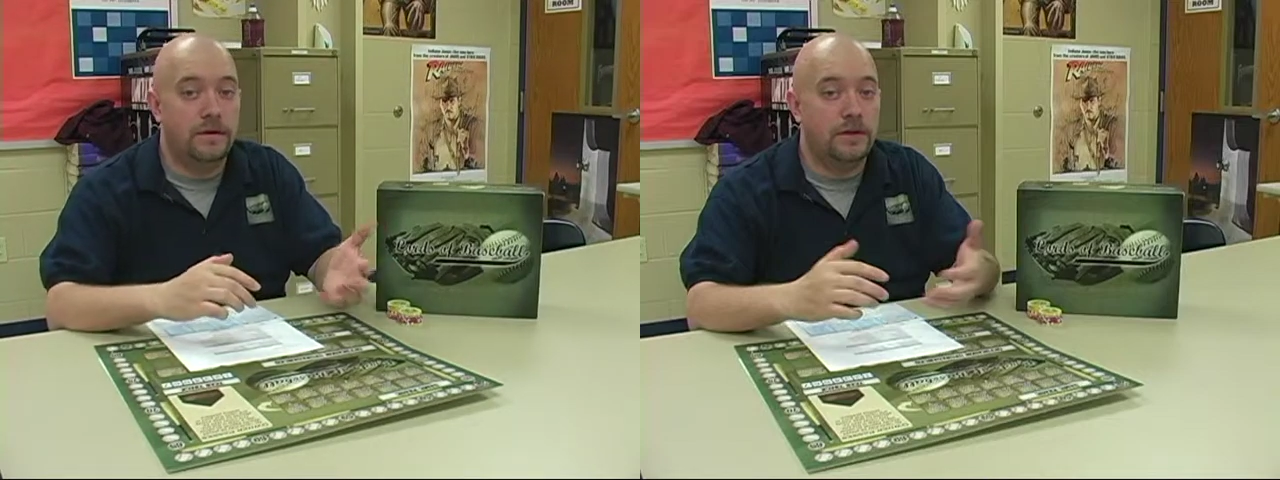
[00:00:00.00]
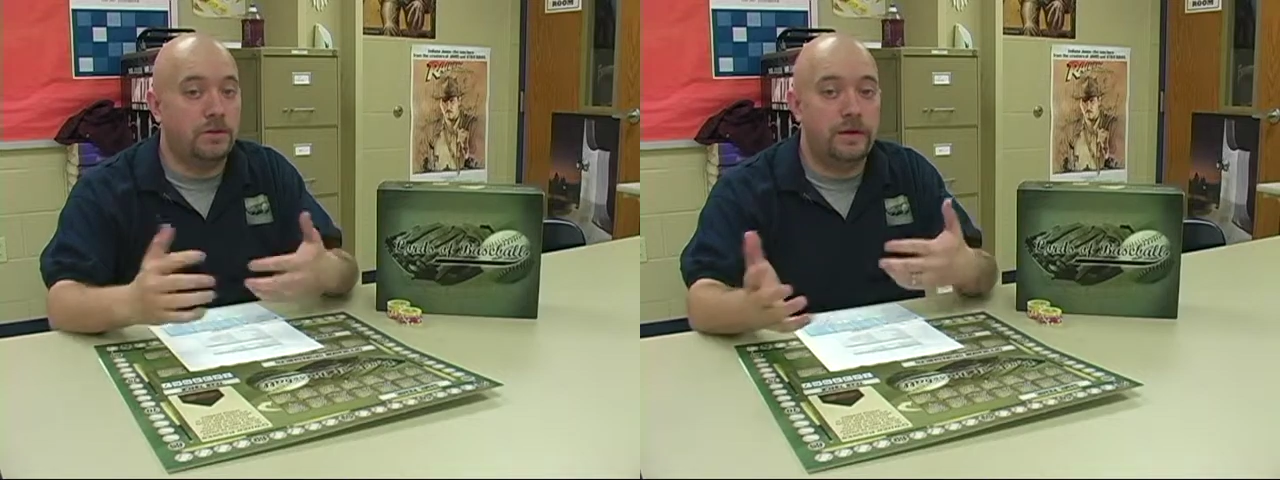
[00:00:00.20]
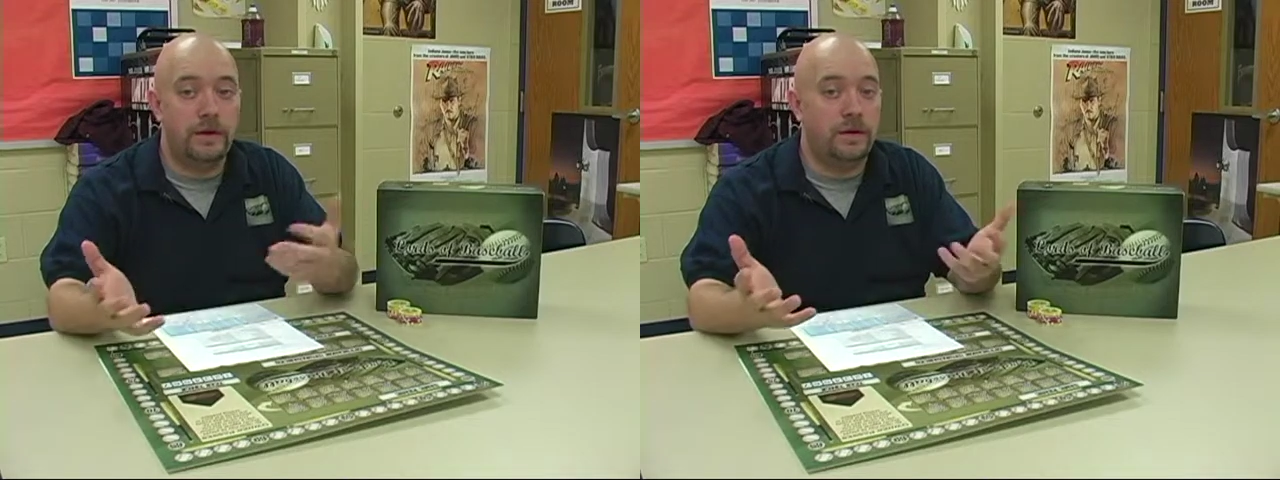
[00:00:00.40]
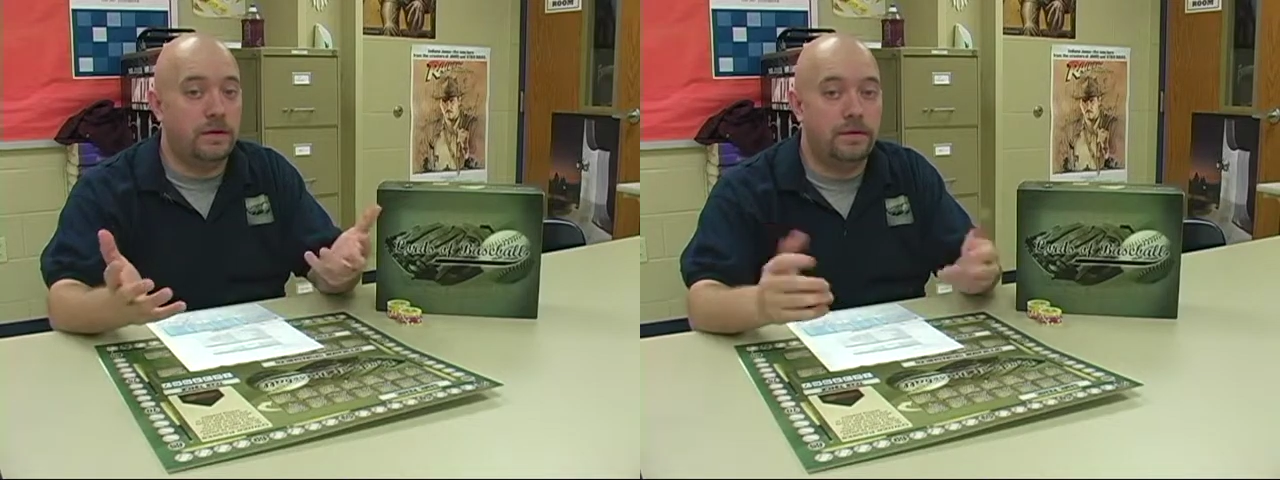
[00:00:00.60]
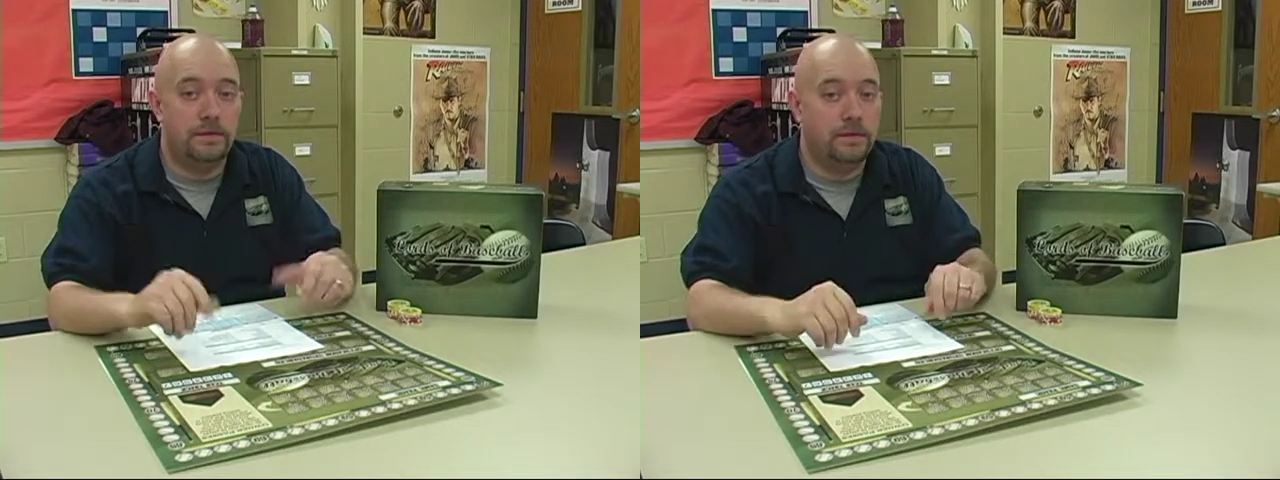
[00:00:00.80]
It's
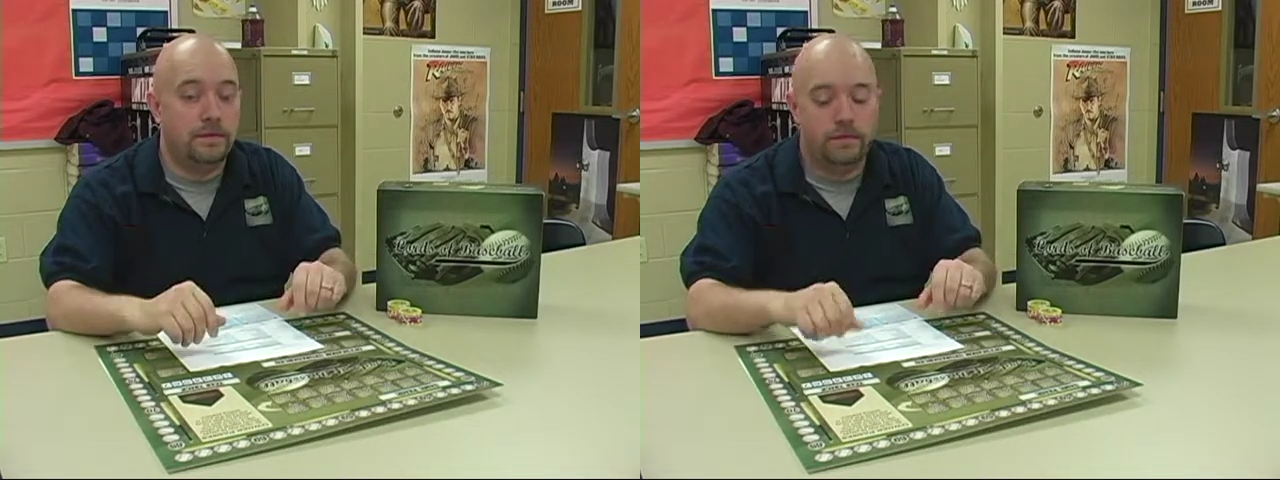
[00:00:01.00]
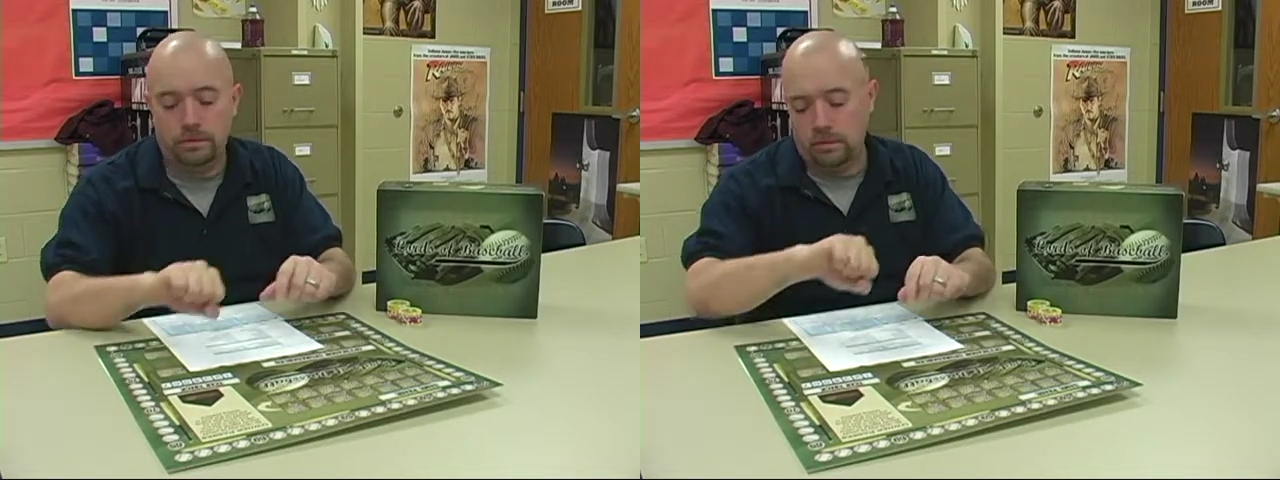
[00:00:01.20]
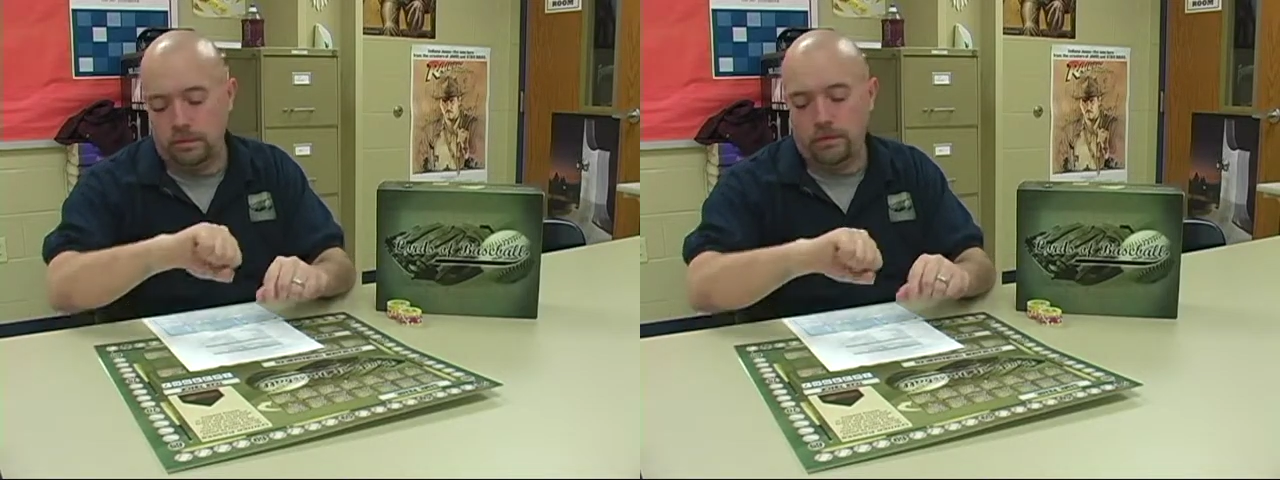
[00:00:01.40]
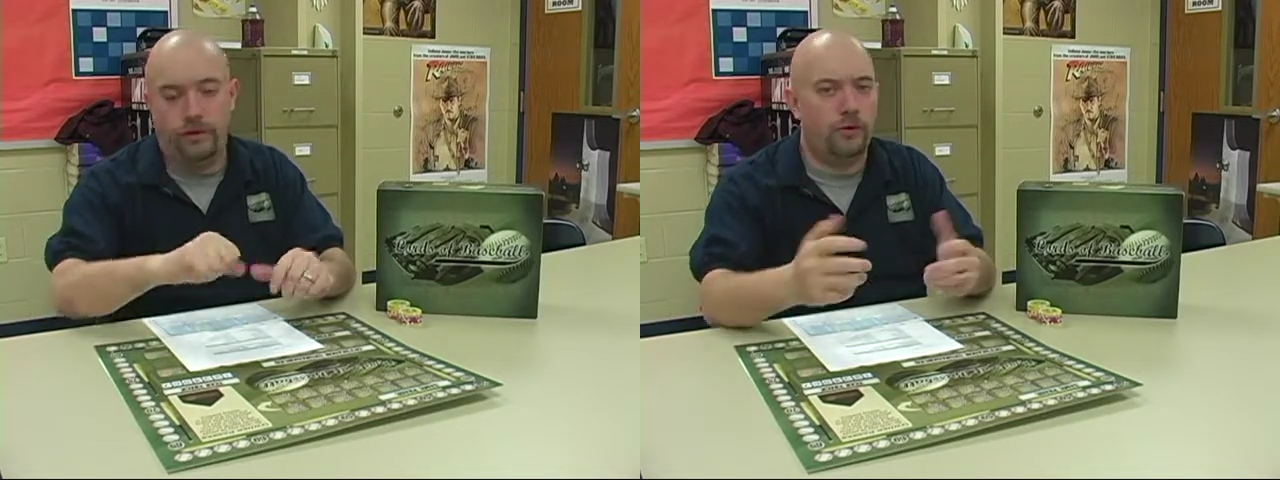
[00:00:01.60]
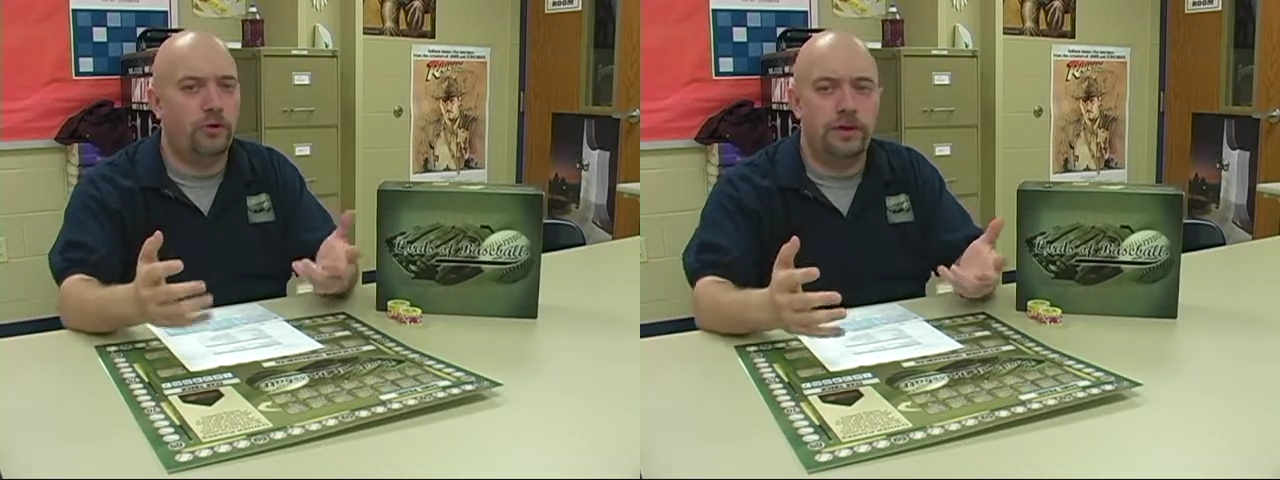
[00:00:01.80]
been
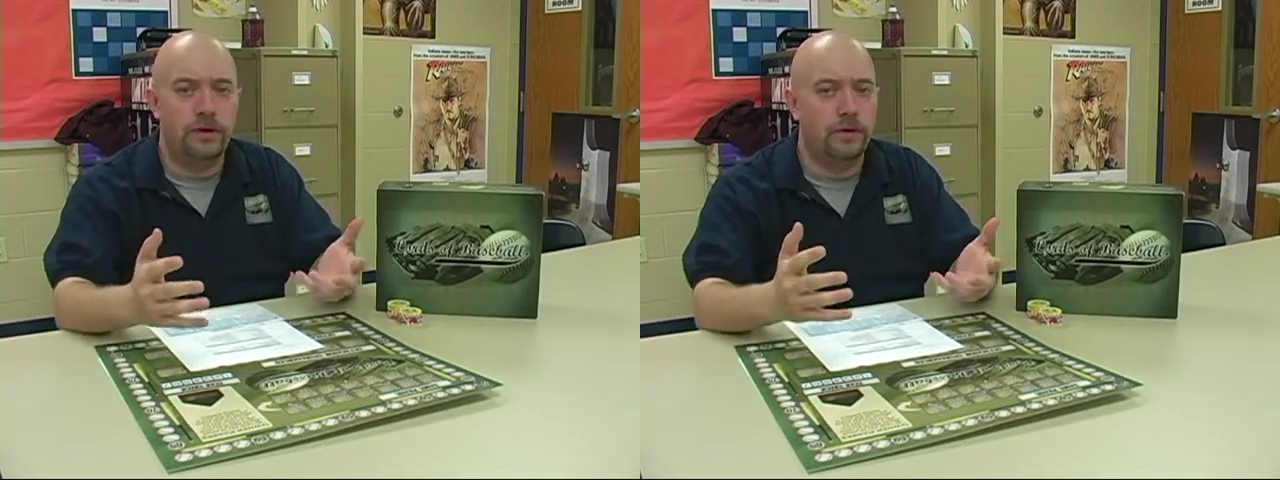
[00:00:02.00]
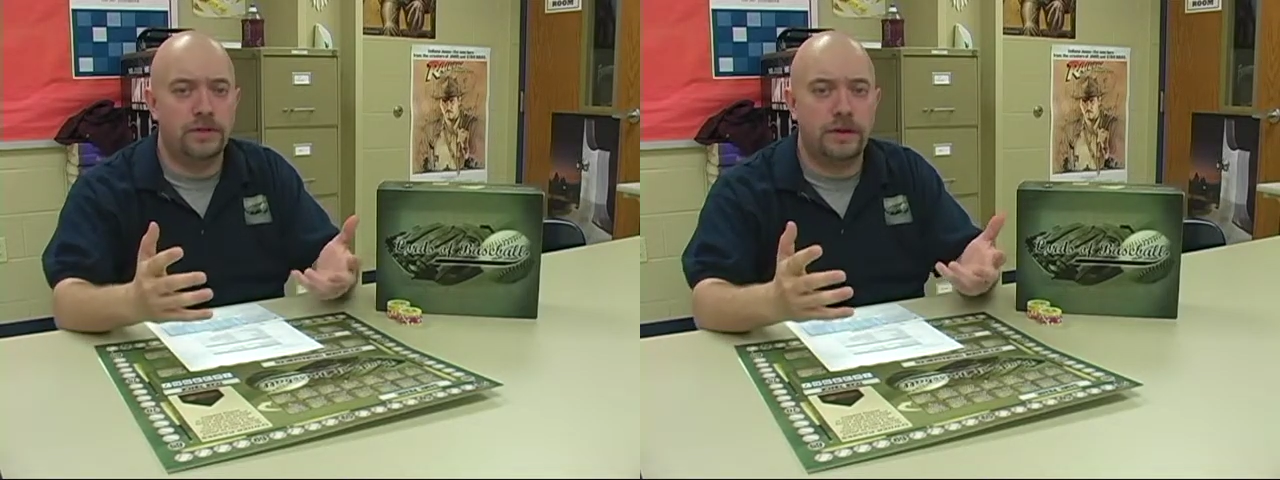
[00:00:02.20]
30 years,